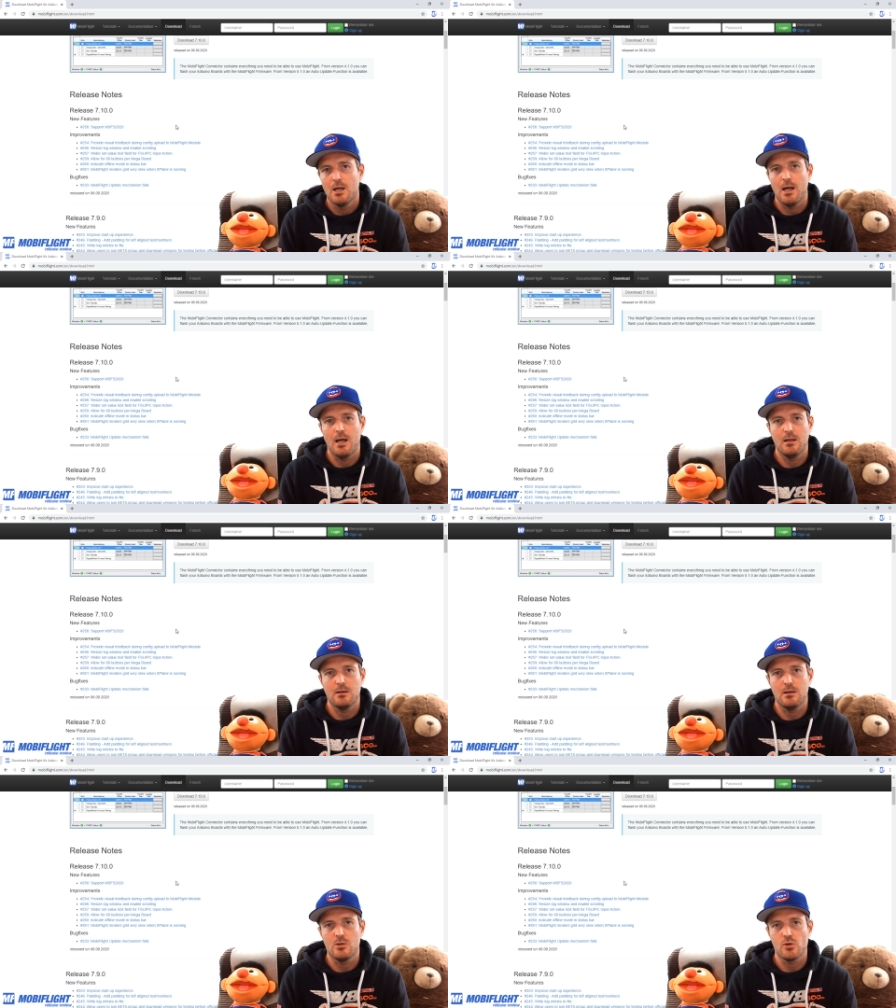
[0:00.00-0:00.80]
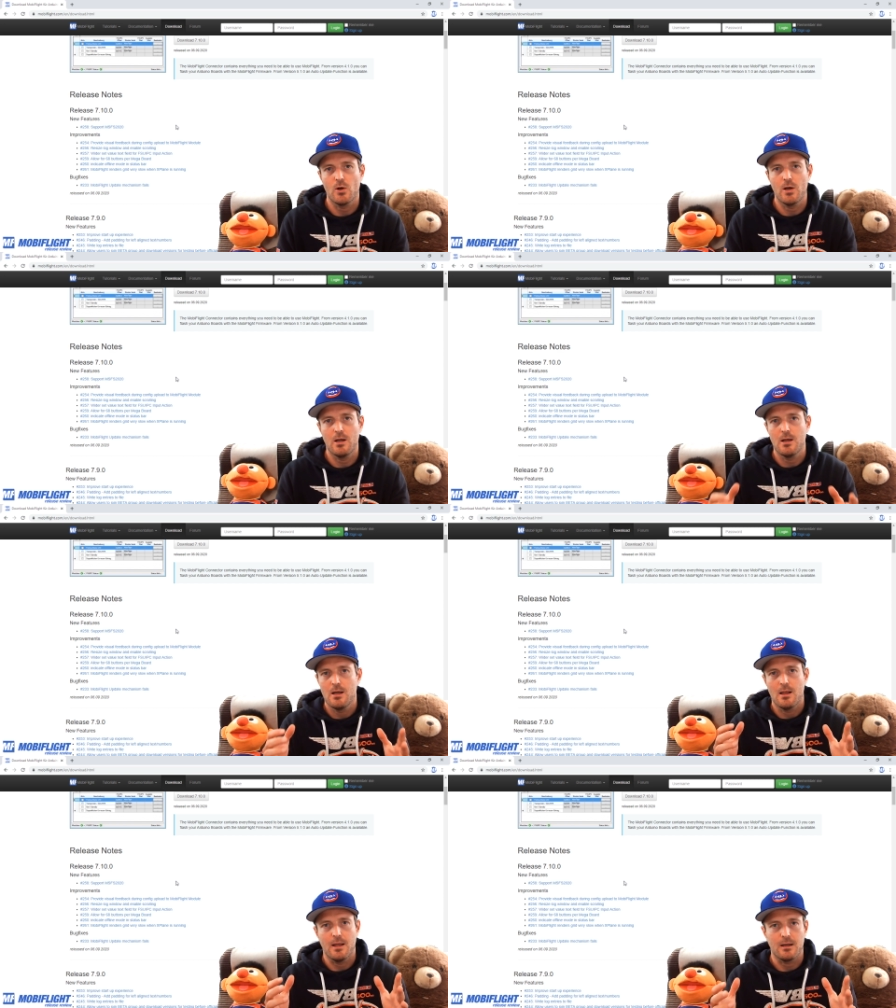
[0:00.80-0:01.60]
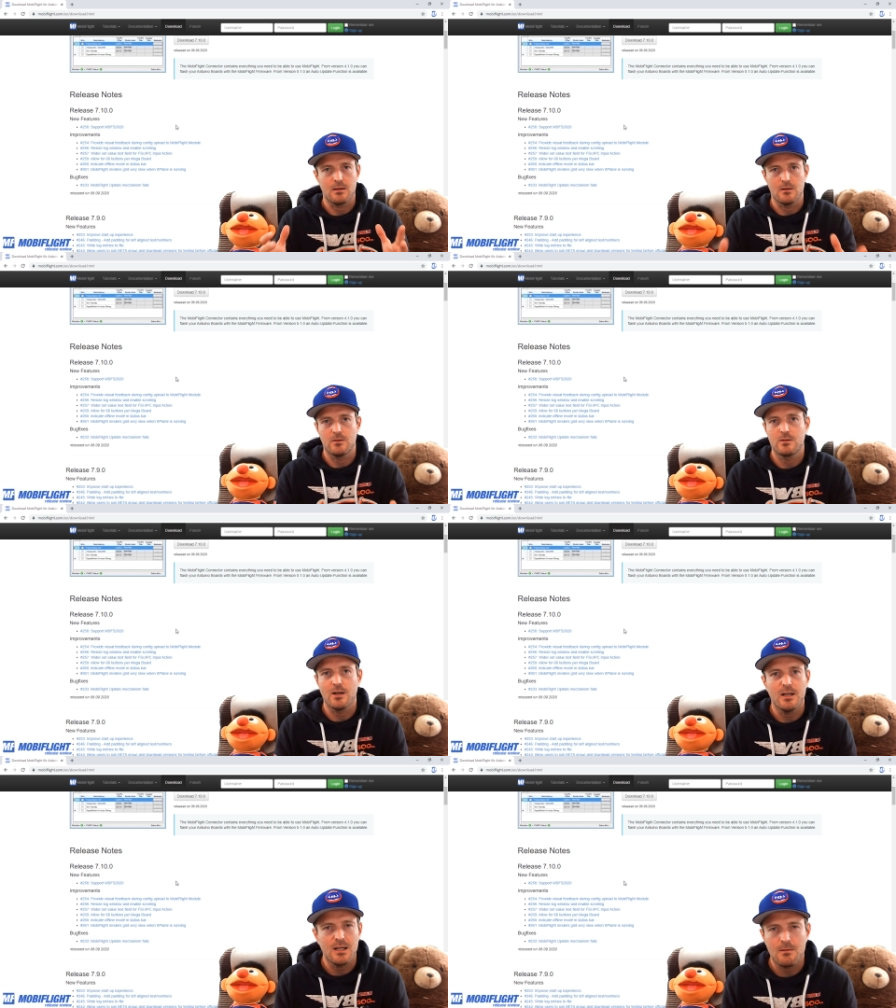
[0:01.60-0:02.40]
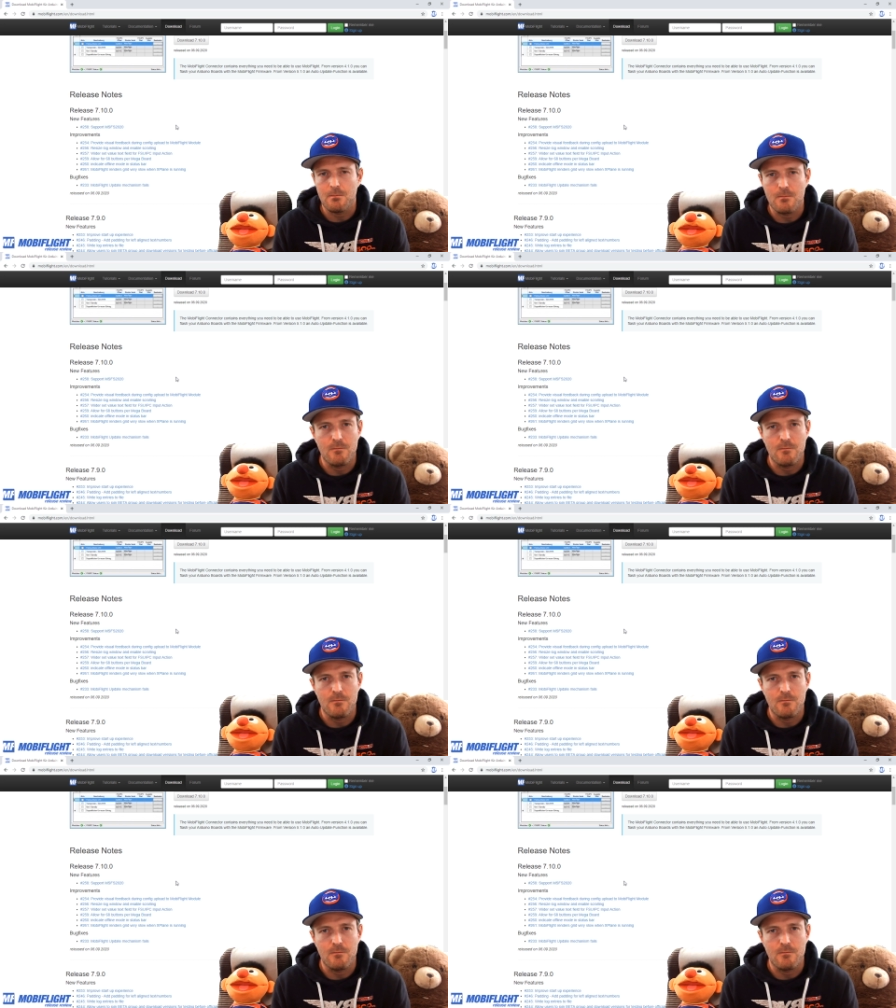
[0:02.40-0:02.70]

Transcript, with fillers: and enjoy like the stunning